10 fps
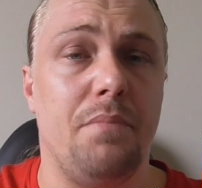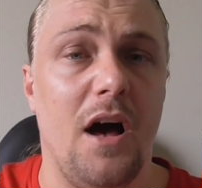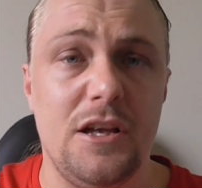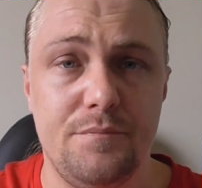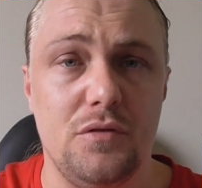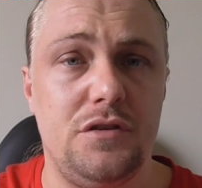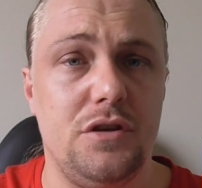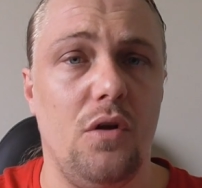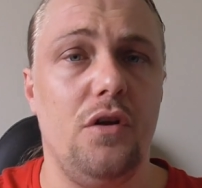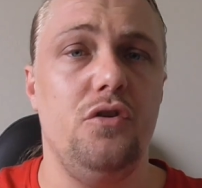passport
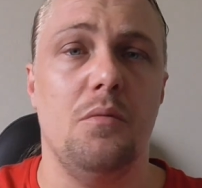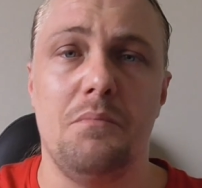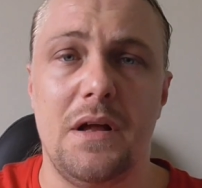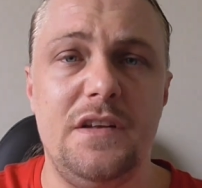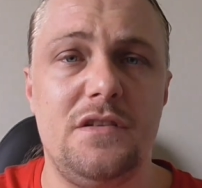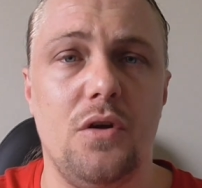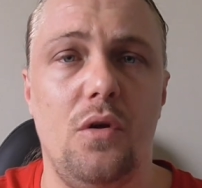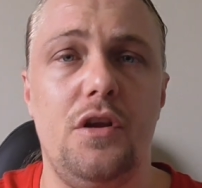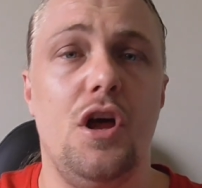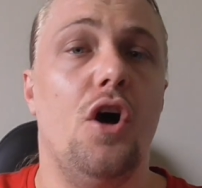stolen, your money
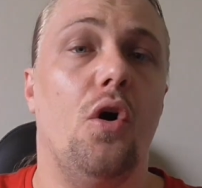stolen,